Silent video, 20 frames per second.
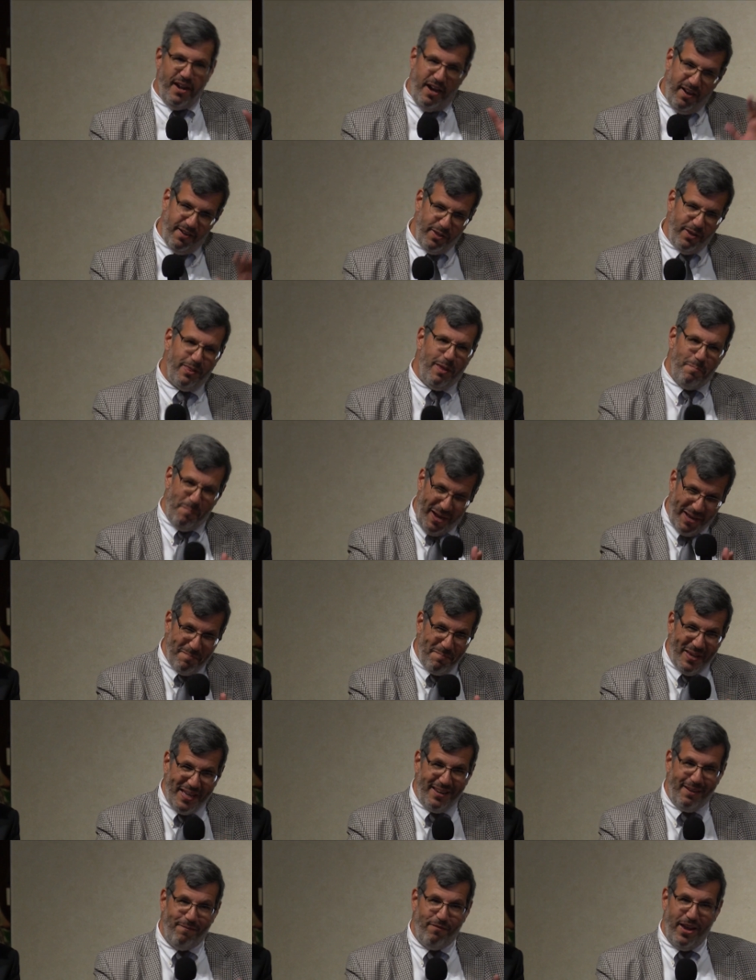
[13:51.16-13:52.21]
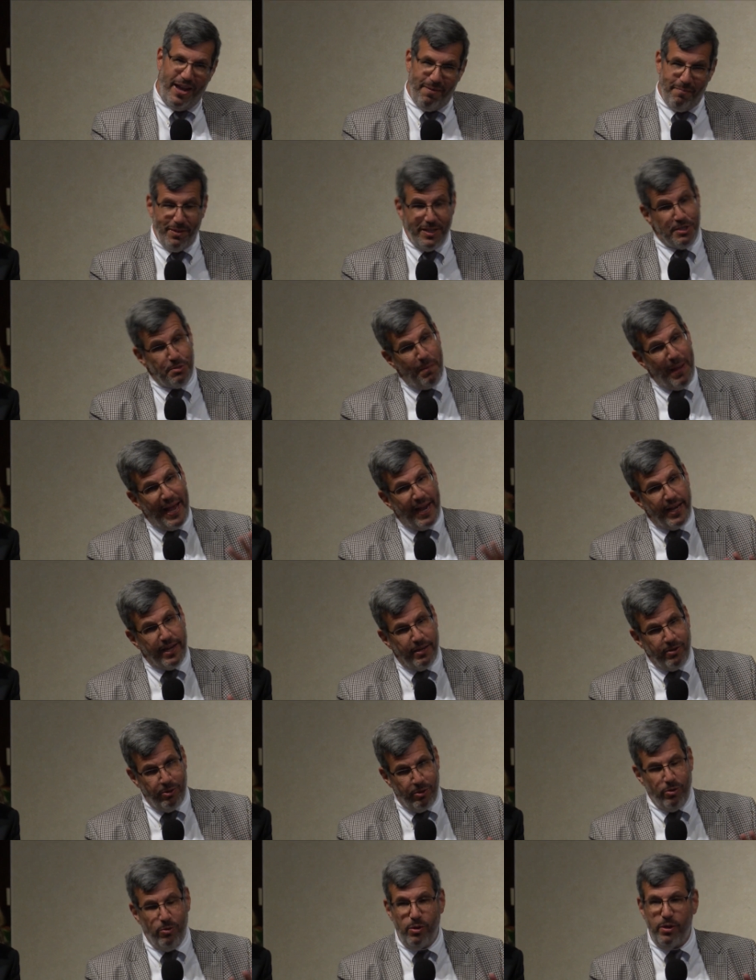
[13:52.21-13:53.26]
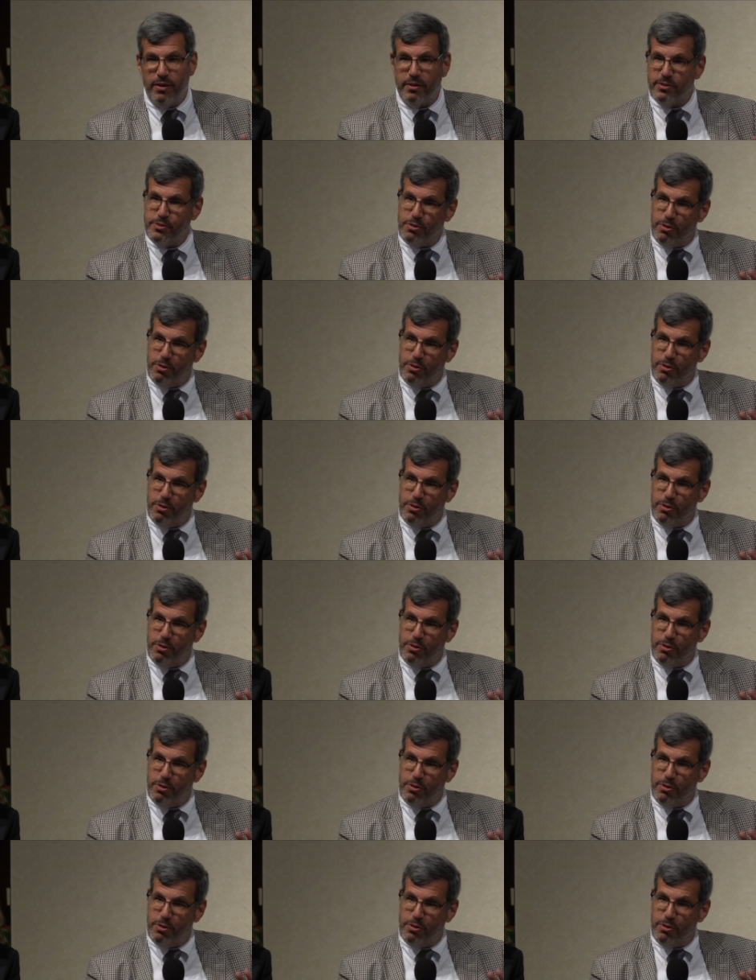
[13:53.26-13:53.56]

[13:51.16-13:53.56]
other than my immediate family, is back in New York.